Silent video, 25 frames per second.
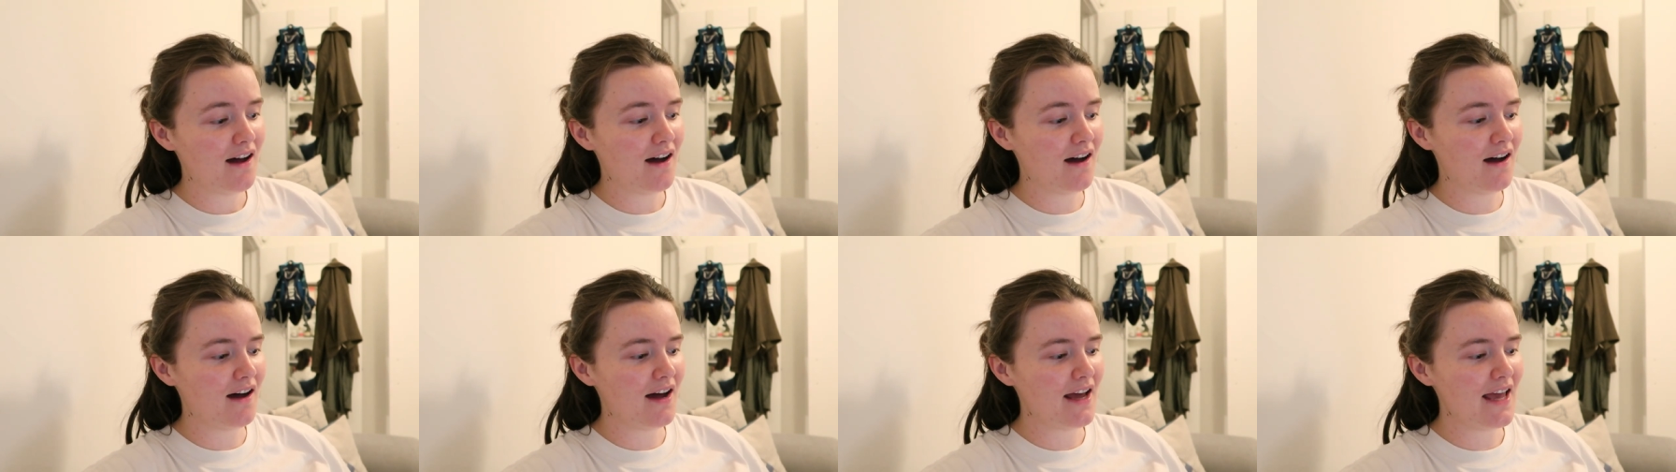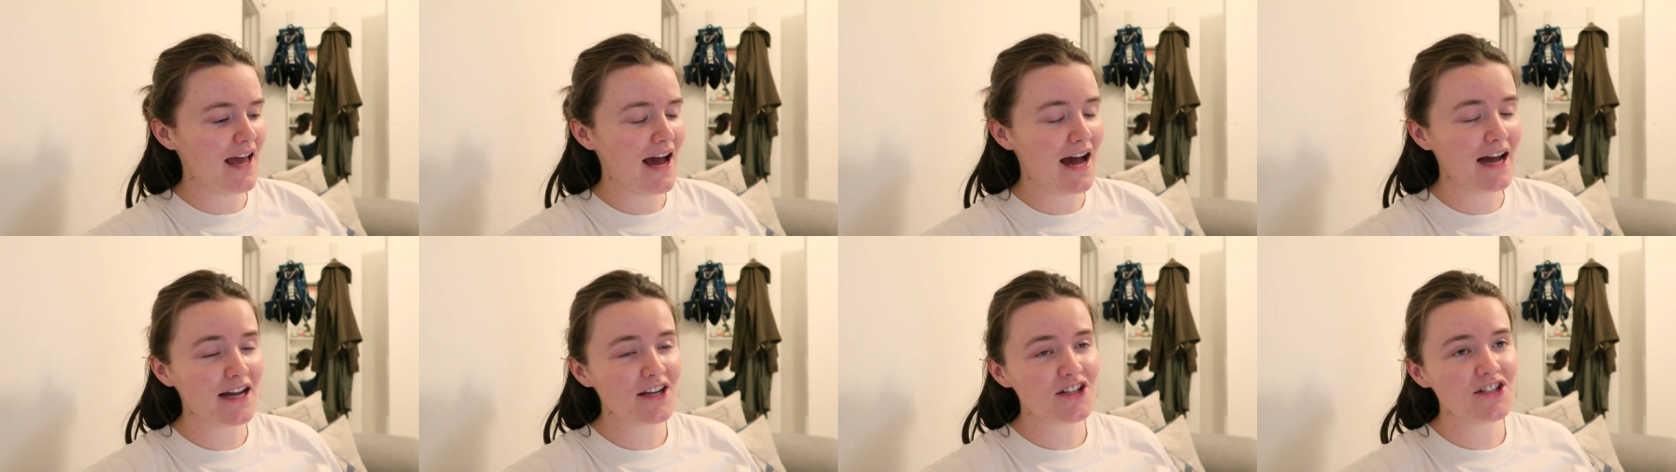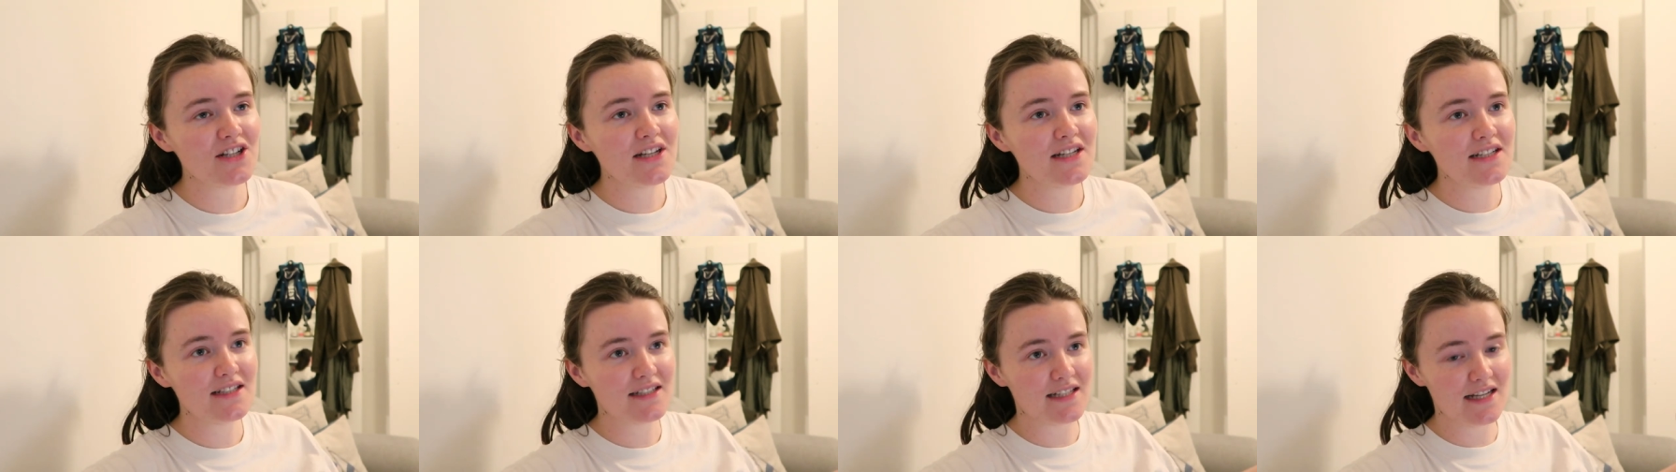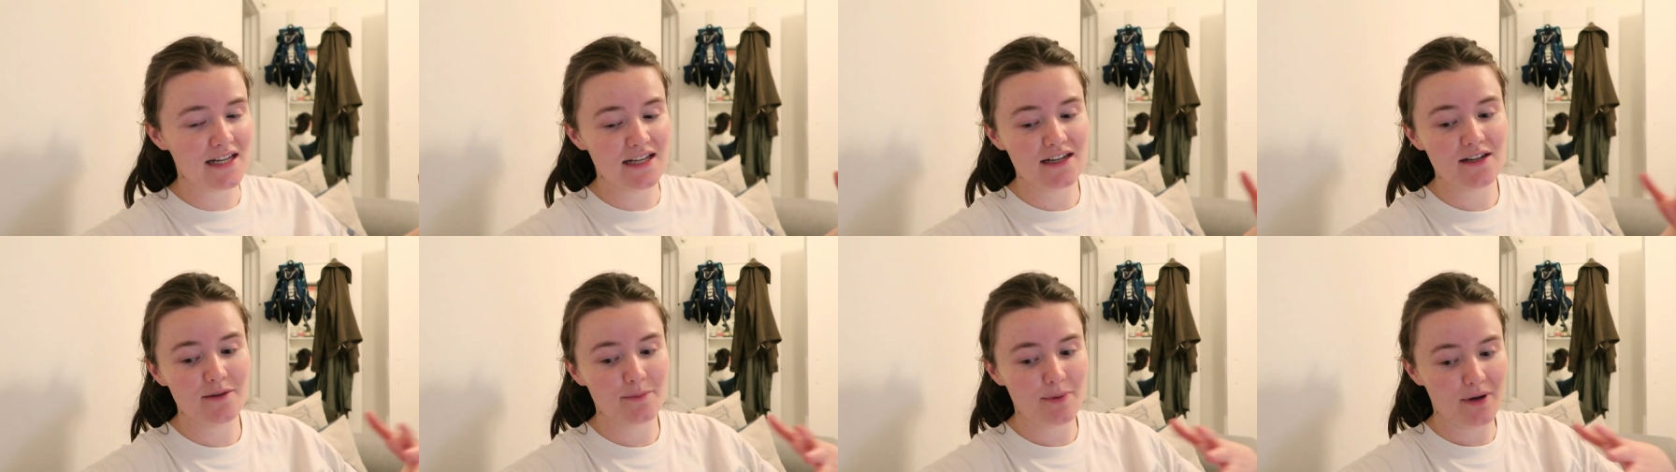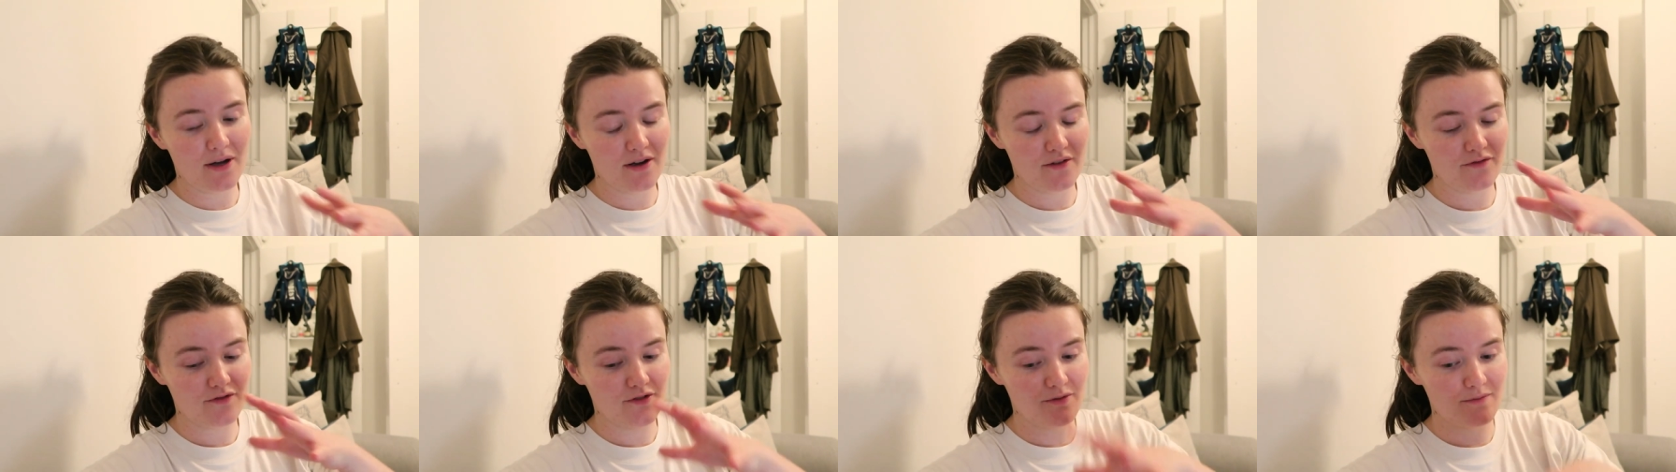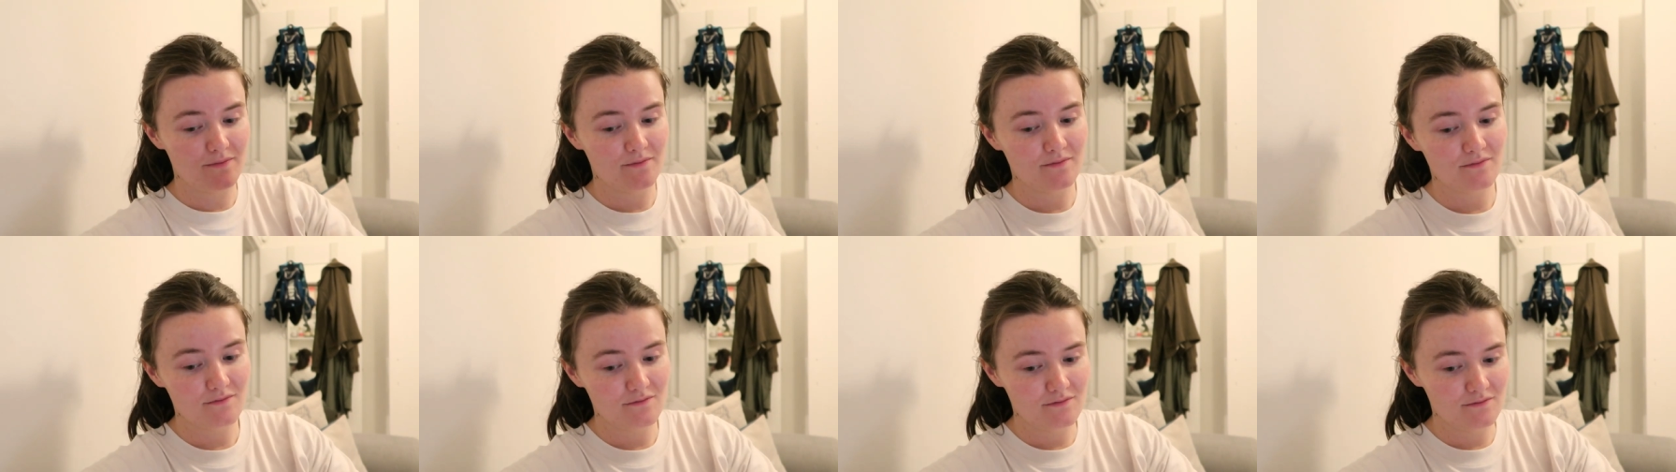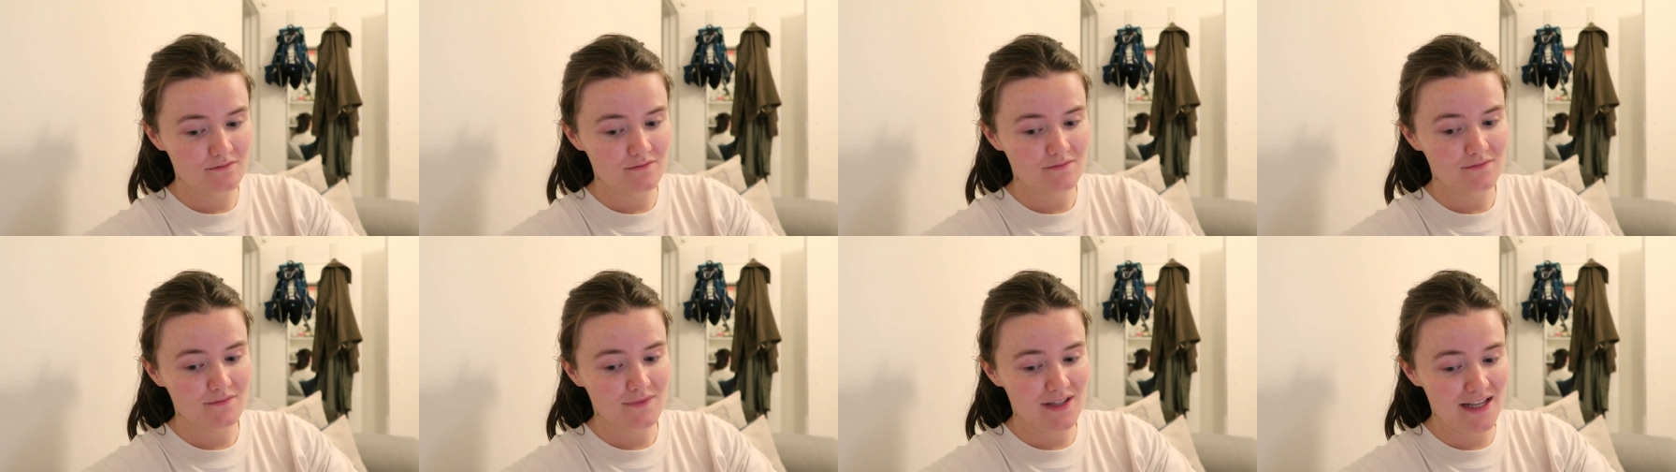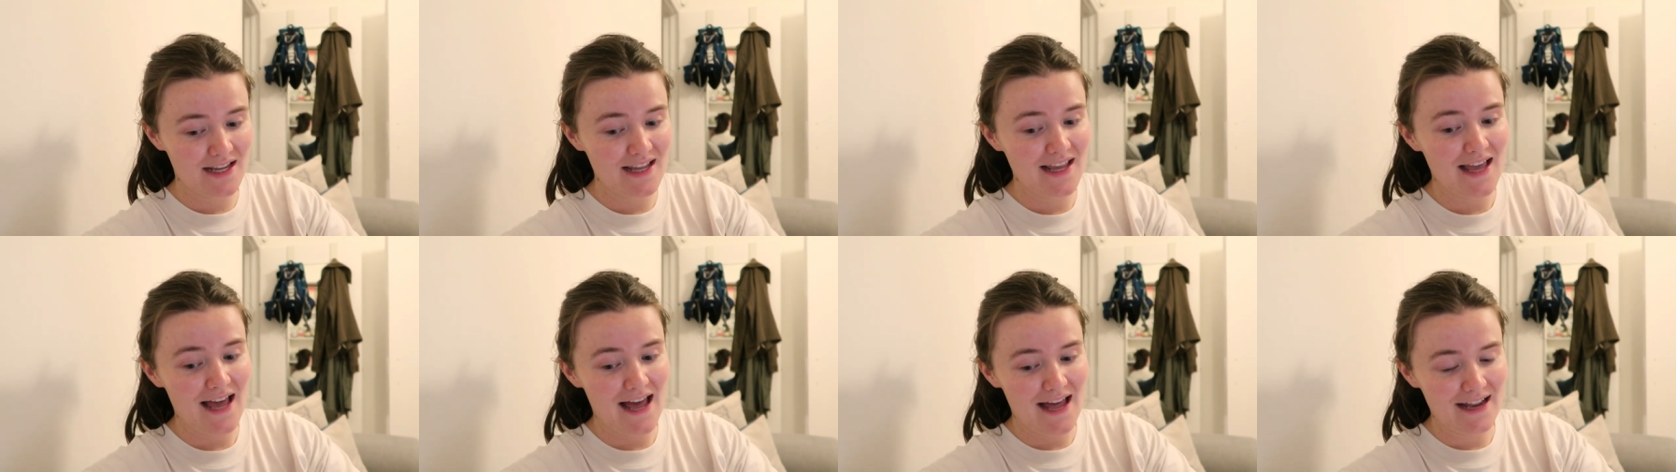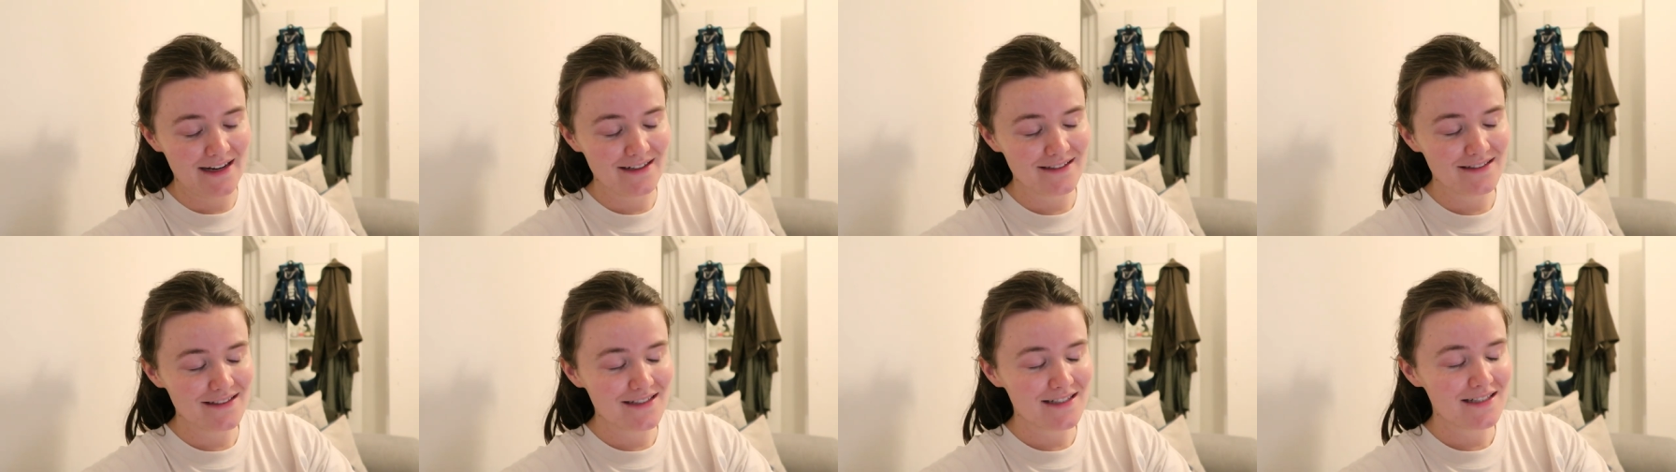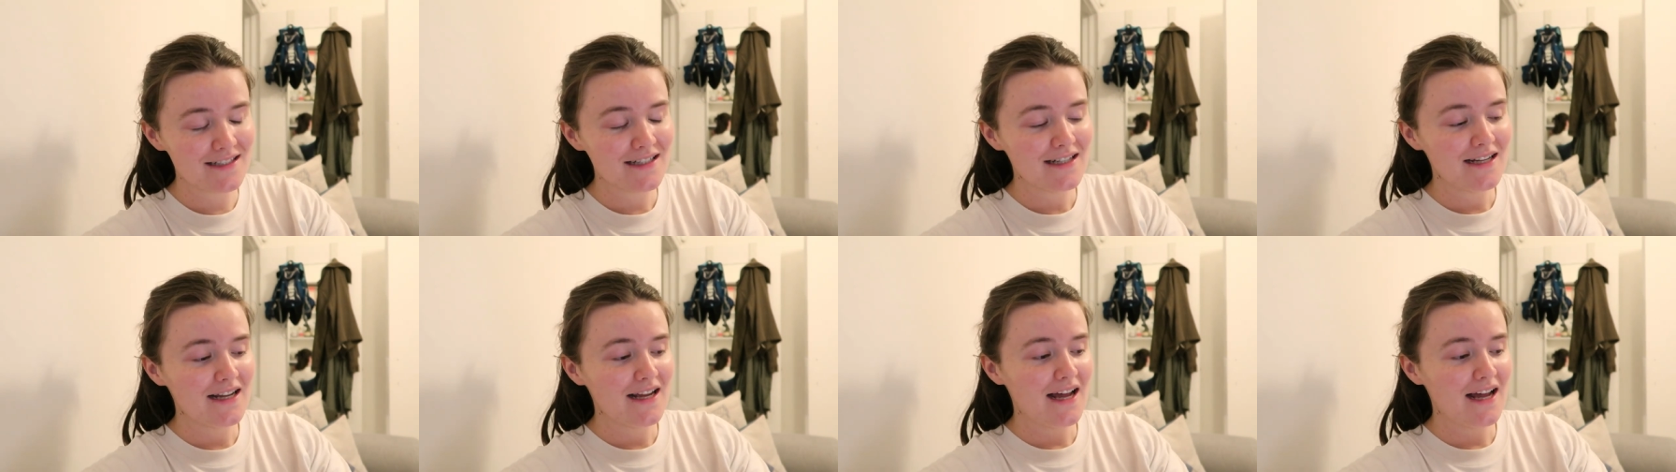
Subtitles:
I actually did, apart from the end,